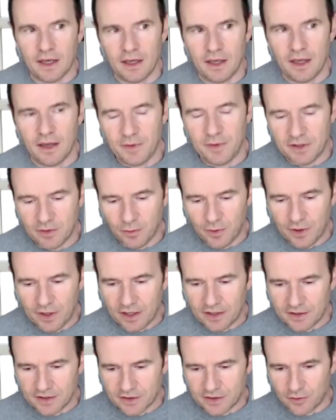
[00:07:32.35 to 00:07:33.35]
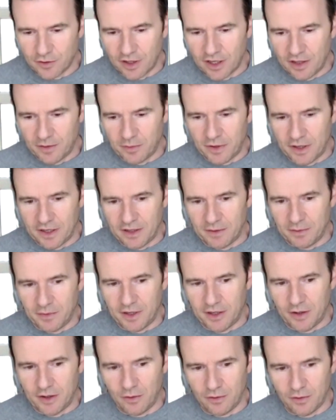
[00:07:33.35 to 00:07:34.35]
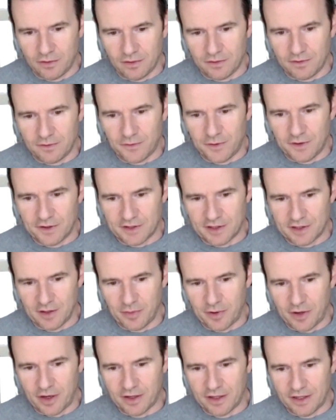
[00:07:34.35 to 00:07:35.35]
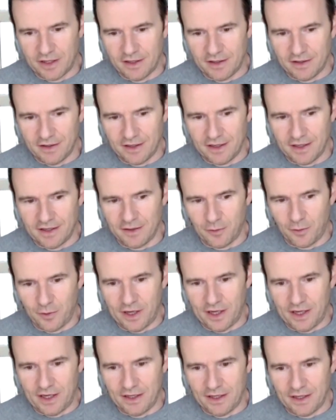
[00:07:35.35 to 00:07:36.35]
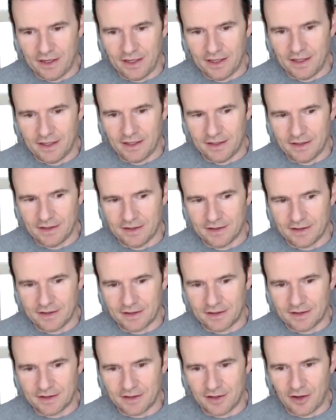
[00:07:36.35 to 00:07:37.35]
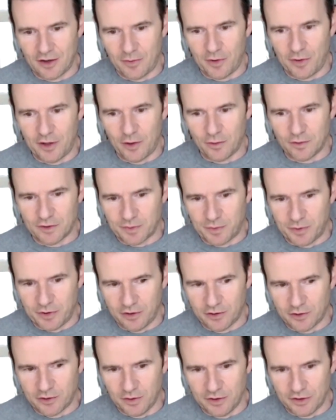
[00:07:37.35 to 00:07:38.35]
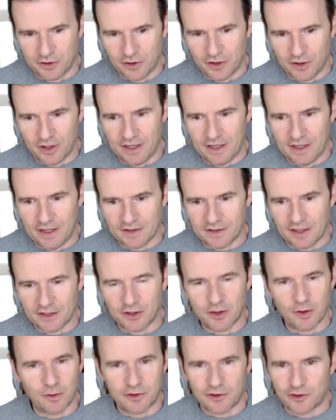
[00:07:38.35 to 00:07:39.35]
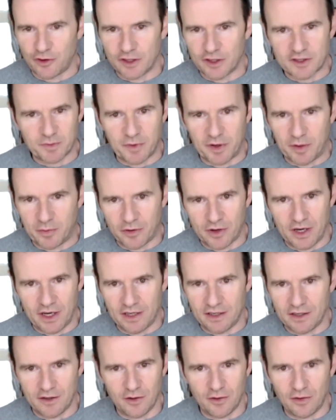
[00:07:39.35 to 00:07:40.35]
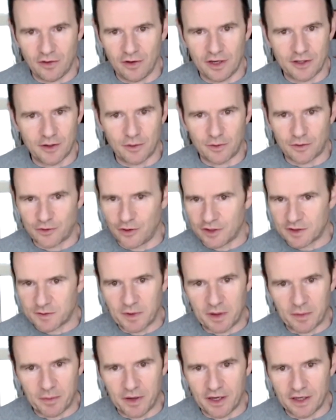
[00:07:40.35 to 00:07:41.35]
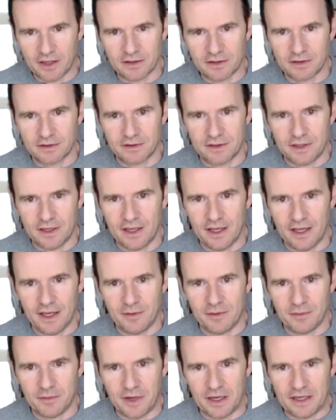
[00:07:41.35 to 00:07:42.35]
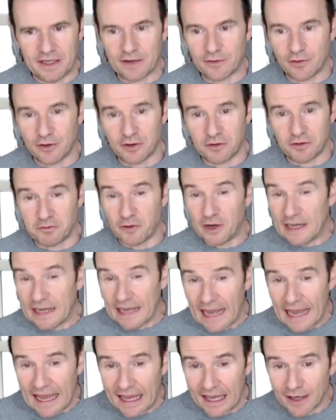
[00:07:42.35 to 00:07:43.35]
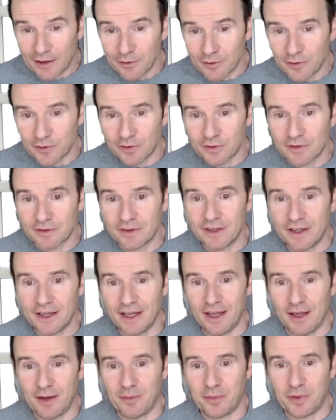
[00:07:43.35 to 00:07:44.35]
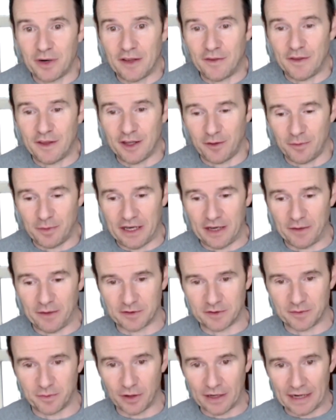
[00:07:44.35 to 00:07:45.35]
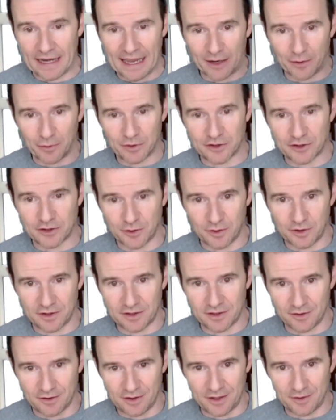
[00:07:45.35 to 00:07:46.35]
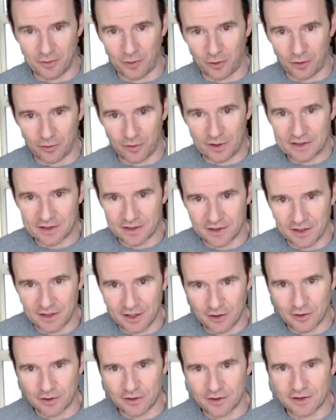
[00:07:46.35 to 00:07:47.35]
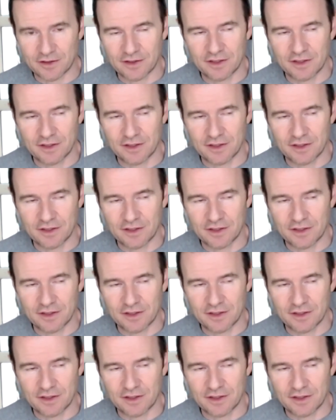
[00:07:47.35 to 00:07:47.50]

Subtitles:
I mean, the way I describe my own physical body in a way is, or my own spiritual journey is, I don't trust my brain at all. I don't trust my mind. I never really have, but I think I've been able to put language to it in more recent years.